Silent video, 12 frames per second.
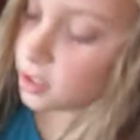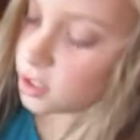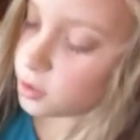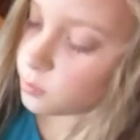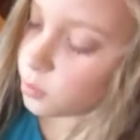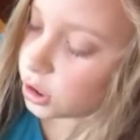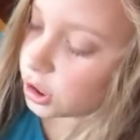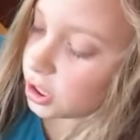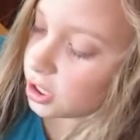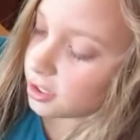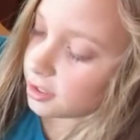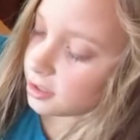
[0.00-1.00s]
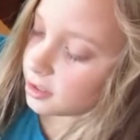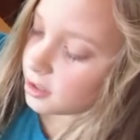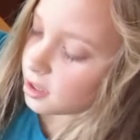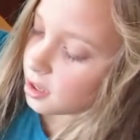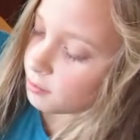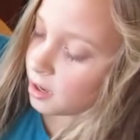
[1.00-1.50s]
of smush it.
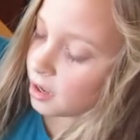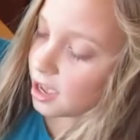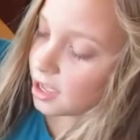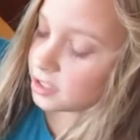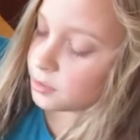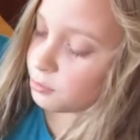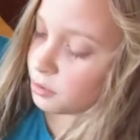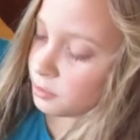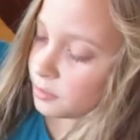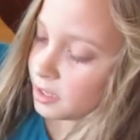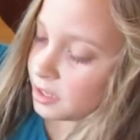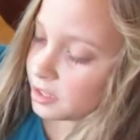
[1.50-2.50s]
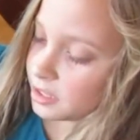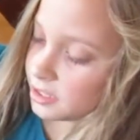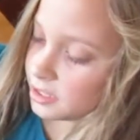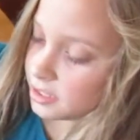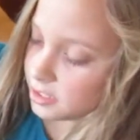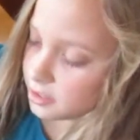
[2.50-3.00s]
Might add some more
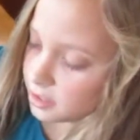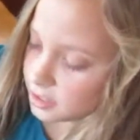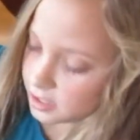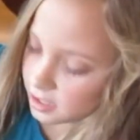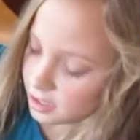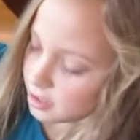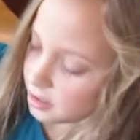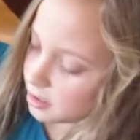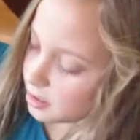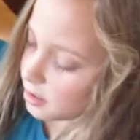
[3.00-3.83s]
mayonnaise here in a second.